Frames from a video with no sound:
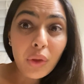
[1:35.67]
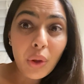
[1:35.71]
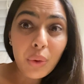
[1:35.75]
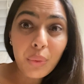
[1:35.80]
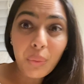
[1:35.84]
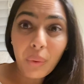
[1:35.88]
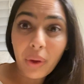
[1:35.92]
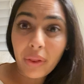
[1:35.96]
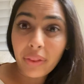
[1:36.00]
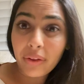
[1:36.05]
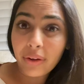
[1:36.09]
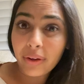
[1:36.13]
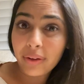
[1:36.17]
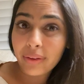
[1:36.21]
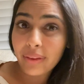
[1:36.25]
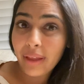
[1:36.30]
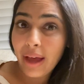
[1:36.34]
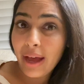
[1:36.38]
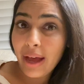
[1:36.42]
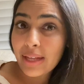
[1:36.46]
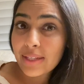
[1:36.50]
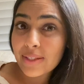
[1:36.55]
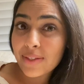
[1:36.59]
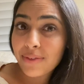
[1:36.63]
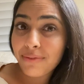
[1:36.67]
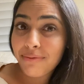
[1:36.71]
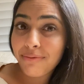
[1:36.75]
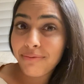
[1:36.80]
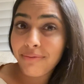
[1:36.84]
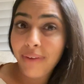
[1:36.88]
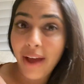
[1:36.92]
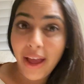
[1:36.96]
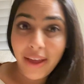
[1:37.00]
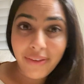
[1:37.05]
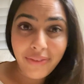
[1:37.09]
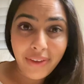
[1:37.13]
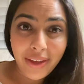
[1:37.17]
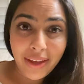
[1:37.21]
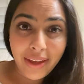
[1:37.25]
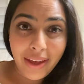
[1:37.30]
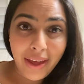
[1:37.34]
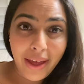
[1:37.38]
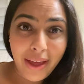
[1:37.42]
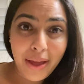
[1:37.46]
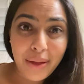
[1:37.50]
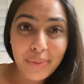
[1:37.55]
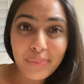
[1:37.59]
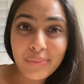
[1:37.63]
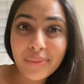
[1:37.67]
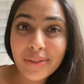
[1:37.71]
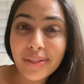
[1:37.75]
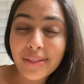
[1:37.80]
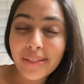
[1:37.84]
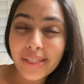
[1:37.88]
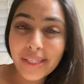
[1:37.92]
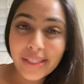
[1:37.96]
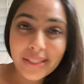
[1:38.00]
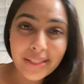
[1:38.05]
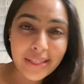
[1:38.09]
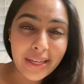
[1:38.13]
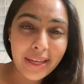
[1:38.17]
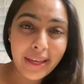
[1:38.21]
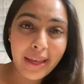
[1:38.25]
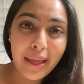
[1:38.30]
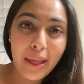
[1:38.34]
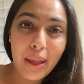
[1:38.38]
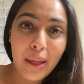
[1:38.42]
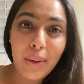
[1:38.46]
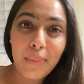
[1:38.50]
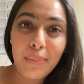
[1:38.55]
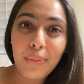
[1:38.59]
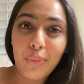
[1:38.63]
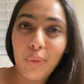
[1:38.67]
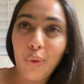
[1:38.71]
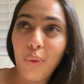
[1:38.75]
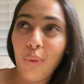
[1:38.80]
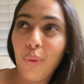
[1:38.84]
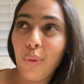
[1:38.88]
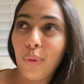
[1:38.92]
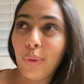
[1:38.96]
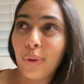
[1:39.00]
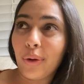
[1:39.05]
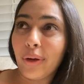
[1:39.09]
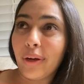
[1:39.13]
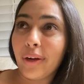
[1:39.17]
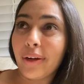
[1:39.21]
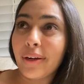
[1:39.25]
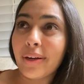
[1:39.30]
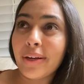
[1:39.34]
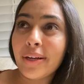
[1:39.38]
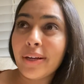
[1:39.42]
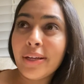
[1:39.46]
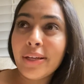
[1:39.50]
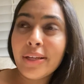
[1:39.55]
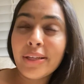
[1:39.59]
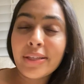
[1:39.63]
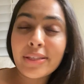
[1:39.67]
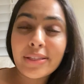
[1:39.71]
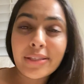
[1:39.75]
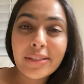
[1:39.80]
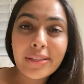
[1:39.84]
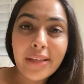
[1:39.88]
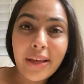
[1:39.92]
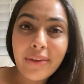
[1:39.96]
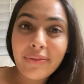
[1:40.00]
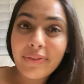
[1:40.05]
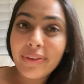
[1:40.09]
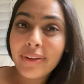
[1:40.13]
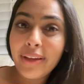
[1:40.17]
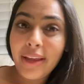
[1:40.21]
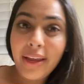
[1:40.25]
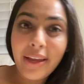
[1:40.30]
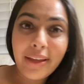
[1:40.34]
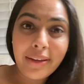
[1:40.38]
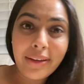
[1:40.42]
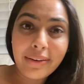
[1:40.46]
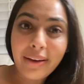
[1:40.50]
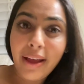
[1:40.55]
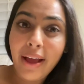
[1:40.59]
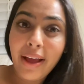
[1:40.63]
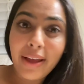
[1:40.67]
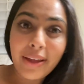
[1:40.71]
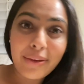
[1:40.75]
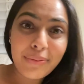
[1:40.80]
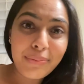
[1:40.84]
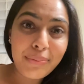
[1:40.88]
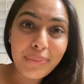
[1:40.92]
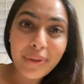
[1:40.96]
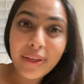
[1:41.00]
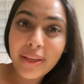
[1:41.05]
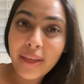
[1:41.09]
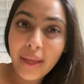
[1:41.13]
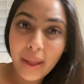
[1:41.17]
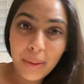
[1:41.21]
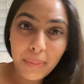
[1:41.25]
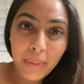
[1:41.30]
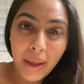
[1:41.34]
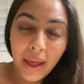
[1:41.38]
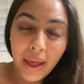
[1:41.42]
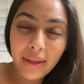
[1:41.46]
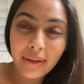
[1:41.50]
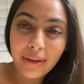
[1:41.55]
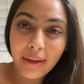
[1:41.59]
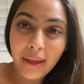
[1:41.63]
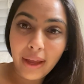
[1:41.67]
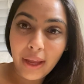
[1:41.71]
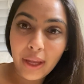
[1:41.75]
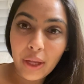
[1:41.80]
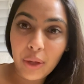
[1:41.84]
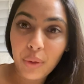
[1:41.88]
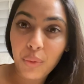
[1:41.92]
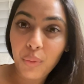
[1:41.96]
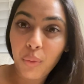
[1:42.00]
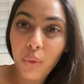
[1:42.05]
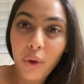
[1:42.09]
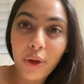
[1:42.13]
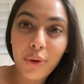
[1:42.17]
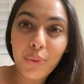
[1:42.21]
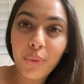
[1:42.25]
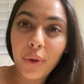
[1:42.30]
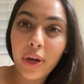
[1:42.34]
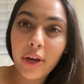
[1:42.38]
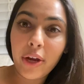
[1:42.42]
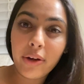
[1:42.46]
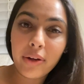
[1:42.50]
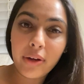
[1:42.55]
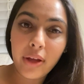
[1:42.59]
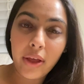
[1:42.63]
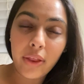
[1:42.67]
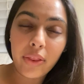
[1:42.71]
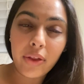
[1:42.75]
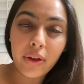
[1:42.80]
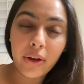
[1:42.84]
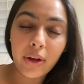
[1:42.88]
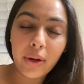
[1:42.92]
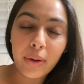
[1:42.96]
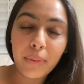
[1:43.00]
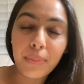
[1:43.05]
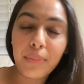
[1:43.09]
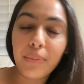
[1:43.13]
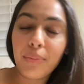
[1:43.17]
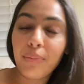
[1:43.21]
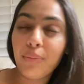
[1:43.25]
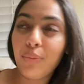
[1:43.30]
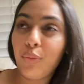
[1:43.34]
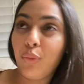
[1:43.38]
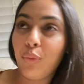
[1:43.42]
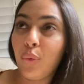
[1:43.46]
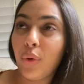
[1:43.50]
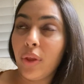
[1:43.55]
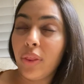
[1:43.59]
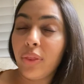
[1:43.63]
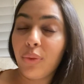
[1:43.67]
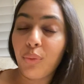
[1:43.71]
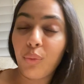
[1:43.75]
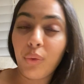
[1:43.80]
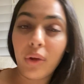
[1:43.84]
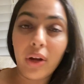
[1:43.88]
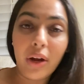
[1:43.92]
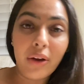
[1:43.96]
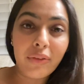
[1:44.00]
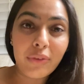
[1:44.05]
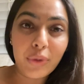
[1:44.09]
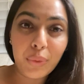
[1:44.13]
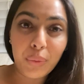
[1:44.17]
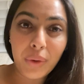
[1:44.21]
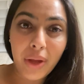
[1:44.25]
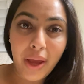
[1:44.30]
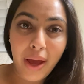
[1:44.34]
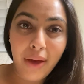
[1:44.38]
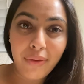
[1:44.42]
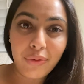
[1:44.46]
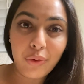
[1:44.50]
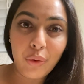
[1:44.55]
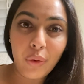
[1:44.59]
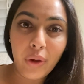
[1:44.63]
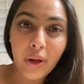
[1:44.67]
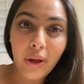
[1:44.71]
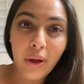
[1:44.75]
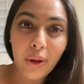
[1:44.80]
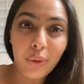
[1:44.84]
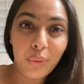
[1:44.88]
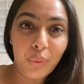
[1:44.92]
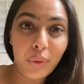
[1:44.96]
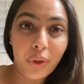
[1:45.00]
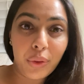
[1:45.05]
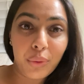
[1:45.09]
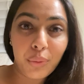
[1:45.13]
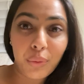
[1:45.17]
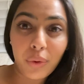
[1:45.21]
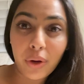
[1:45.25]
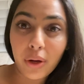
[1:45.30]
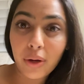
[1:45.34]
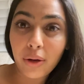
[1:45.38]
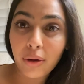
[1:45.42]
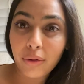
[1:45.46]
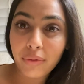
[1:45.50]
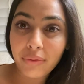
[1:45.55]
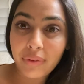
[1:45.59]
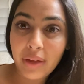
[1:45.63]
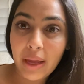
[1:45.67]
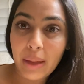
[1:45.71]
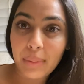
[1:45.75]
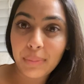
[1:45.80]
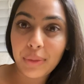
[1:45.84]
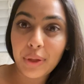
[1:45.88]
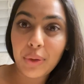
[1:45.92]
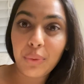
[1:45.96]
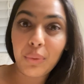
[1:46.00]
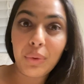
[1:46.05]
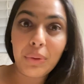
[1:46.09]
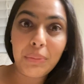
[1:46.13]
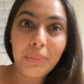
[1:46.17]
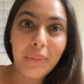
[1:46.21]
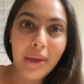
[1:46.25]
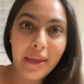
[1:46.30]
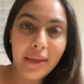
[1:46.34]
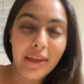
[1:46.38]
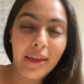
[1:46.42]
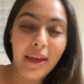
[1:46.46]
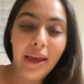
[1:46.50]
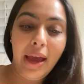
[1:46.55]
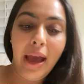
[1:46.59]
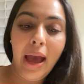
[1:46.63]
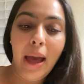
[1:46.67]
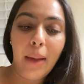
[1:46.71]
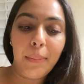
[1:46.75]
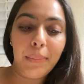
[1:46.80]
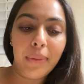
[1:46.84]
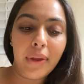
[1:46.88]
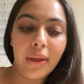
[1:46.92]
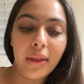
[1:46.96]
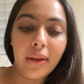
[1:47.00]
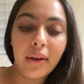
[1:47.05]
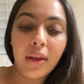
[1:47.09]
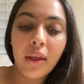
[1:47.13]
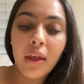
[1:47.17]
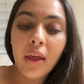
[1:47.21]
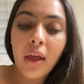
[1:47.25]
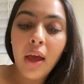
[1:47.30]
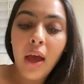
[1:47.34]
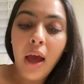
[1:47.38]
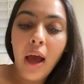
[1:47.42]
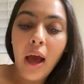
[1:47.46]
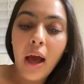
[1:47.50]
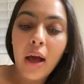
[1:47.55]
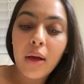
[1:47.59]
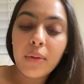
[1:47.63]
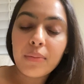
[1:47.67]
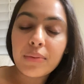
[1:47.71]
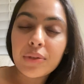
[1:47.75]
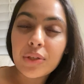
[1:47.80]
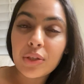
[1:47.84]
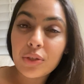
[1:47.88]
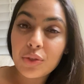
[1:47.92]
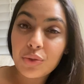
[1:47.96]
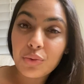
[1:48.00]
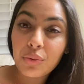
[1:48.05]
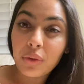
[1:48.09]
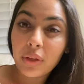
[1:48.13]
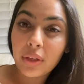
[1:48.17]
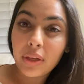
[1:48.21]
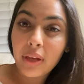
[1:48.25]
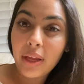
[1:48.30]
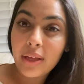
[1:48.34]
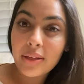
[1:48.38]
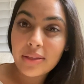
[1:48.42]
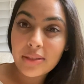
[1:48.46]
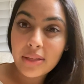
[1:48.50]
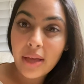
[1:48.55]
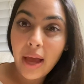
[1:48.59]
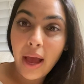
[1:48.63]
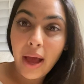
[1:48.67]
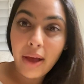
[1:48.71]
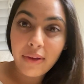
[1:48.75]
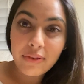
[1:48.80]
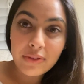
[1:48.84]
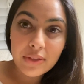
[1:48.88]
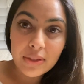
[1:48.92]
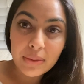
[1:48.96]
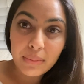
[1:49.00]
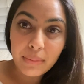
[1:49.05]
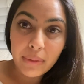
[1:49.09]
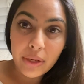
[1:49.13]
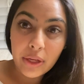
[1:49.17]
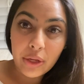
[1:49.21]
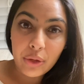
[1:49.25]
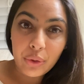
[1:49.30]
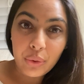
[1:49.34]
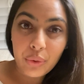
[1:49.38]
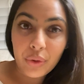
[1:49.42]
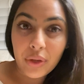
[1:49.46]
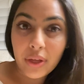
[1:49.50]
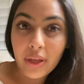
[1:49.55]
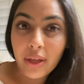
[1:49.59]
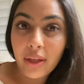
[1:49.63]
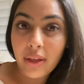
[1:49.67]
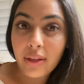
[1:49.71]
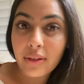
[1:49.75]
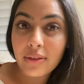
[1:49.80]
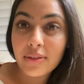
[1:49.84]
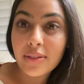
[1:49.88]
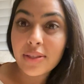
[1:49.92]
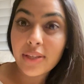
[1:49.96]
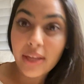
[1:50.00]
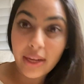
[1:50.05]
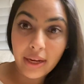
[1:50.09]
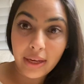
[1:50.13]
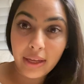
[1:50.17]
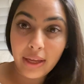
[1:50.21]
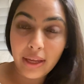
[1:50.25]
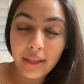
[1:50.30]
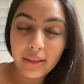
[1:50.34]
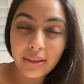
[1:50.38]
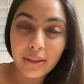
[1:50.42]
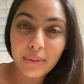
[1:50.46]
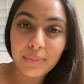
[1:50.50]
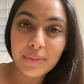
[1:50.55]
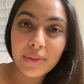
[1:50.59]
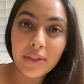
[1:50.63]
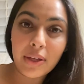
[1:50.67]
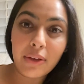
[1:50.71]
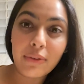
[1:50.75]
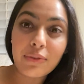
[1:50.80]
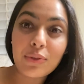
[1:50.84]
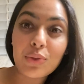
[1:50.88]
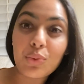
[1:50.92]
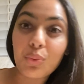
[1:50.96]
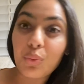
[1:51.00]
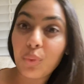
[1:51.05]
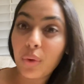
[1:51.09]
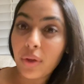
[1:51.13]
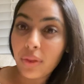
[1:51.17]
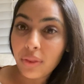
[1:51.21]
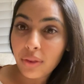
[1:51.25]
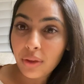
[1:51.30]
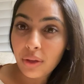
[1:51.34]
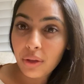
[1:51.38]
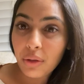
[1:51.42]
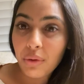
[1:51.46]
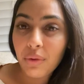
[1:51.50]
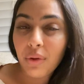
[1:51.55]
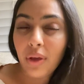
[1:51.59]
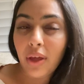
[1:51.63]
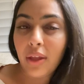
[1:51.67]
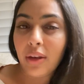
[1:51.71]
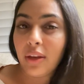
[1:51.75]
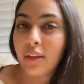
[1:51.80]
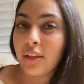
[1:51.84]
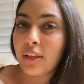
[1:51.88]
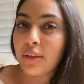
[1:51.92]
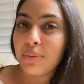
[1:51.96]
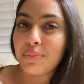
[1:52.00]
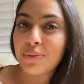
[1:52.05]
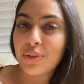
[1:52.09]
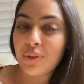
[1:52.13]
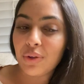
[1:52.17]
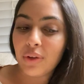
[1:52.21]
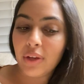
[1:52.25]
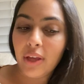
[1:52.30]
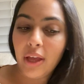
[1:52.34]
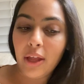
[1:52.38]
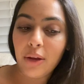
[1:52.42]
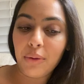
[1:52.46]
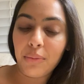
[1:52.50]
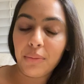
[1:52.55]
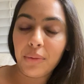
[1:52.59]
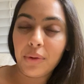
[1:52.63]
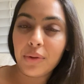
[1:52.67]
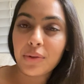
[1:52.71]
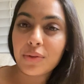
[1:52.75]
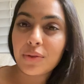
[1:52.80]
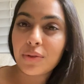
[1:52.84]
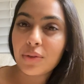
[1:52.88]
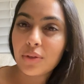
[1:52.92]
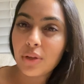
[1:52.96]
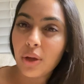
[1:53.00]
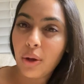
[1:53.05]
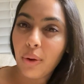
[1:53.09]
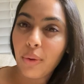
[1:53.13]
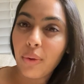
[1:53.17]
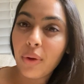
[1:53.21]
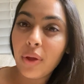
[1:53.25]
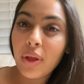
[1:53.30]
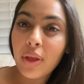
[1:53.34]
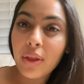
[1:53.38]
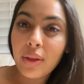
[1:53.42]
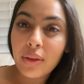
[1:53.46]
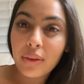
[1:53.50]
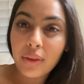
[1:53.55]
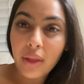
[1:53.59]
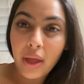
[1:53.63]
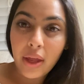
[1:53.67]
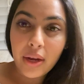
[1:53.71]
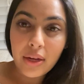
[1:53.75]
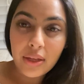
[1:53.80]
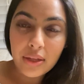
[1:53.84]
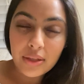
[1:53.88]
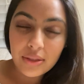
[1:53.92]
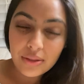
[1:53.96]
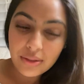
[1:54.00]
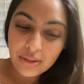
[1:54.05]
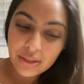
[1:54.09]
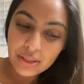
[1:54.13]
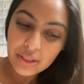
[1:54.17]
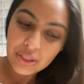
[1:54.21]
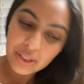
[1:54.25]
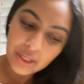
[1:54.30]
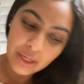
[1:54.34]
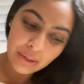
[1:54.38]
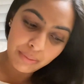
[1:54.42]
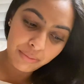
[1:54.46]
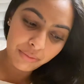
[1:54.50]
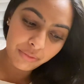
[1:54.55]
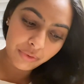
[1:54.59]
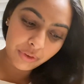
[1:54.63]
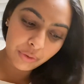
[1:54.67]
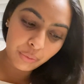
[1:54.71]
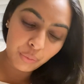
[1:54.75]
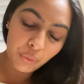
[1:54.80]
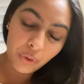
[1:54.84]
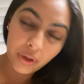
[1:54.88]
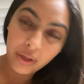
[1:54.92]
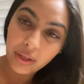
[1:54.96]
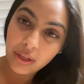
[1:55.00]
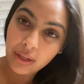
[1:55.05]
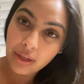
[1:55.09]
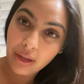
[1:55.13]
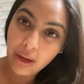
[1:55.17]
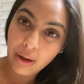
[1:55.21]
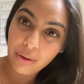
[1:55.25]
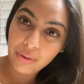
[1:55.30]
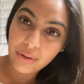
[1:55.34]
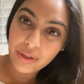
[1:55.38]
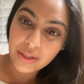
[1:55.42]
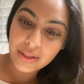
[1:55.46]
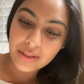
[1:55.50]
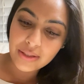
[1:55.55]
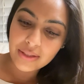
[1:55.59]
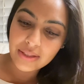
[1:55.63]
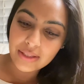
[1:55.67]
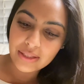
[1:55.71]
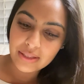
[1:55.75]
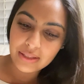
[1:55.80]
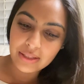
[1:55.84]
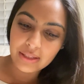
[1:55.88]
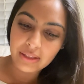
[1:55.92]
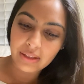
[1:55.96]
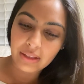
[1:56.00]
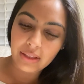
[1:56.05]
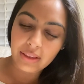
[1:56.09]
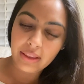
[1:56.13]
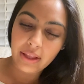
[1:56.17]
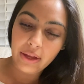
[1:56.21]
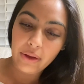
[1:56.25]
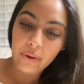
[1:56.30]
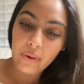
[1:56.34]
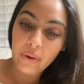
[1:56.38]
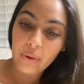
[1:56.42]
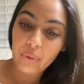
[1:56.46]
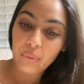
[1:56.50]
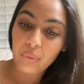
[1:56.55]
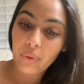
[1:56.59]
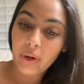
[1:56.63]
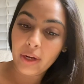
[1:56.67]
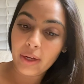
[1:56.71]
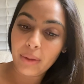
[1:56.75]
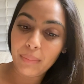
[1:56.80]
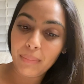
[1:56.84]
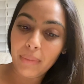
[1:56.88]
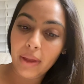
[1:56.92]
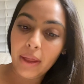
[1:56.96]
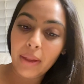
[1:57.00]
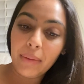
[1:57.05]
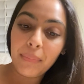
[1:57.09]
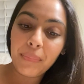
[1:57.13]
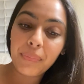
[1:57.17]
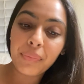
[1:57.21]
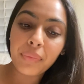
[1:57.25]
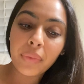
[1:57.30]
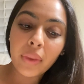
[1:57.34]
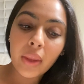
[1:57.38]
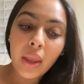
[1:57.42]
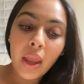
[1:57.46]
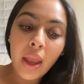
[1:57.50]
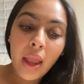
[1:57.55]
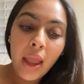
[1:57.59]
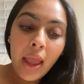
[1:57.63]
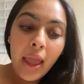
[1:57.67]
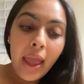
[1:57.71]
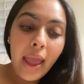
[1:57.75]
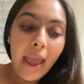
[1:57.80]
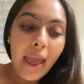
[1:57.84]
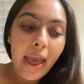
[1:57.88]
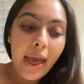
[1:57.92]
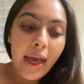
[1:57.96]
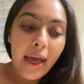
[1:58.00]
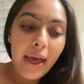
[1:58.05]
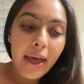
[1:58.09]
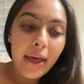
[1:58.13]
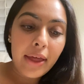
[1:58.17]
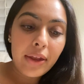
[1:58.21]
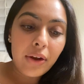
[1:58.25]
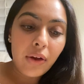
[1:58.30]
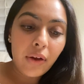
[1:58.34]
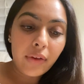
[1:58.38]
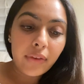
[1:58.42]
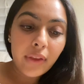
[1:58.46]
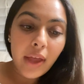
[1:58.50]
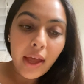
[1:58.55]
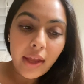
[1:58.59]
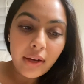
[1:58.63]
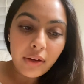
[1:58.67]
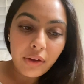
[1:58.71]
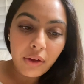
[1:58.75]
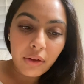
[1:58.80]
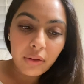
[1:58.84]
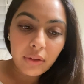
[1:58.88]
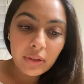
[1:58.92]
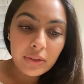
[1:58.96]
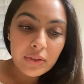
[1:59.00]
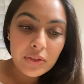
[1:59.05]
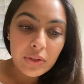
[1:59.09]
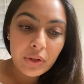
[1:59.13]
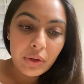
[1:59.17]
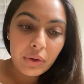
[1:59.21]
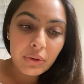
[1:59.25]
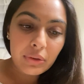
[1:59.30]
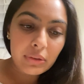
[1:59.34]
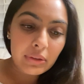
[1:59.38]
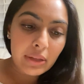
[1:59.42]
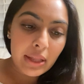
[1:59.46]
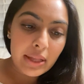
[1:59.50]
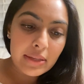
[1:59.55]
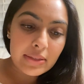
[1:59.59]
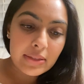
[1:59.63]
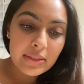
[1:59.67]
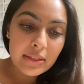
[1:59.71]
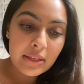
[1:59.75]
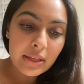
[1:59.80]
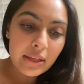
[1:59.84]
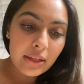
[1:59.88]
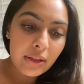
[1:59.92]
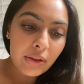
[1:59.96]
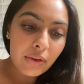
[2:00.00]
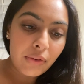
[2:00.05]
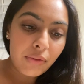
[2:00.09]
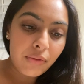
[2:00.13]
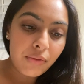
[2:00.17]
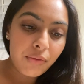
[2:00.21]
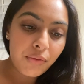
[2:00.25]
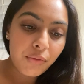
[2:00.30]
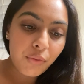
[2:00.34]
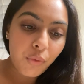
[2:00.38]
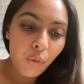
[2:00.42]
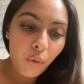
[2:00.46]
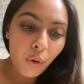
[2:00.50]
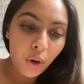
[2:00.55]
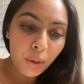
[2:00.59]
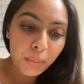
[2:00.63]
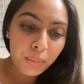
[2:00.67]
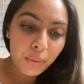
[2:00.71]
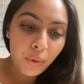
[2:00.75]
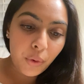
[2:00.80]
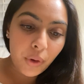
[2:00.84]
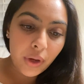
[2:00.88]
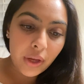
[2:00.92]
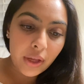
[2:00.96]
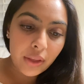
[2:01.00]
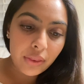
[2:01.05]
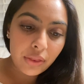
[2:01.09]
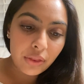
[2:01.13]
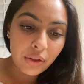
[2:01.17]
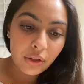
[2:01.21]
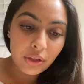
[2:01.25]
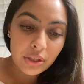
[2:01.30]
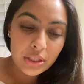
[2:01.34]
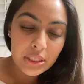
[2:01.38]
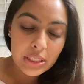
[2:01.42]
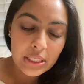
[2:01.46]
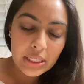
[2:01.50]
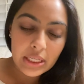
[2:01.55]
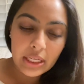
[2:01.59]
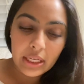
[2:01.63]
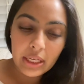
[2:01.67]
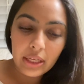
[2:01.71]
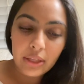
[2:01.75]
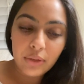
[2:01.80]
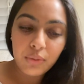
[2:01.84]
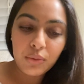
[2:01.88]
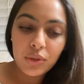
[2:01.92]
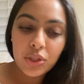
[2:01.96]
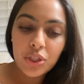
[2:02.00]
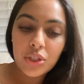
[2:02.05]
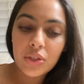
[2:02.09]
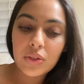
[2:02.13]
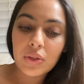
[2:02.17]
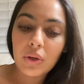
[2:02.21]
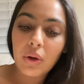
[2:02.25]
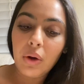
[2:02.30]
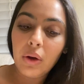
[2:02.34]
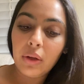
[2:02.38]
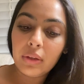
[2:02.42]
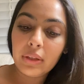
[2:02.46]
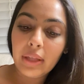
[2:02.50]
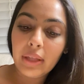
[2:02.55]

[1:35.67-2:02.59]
Whether that's 5 a.m., 6 a.m., or 7, 8, 9 p.m. at night, one way or another, with whatever we have going on with work or family, we make it happen. So it's really nice to have somebody who can dedicate themselves with you, and it keeps you accountable. So that is the tip for working out consistently that I would recommend. And on that note, let's go to lesson 4.13, which is called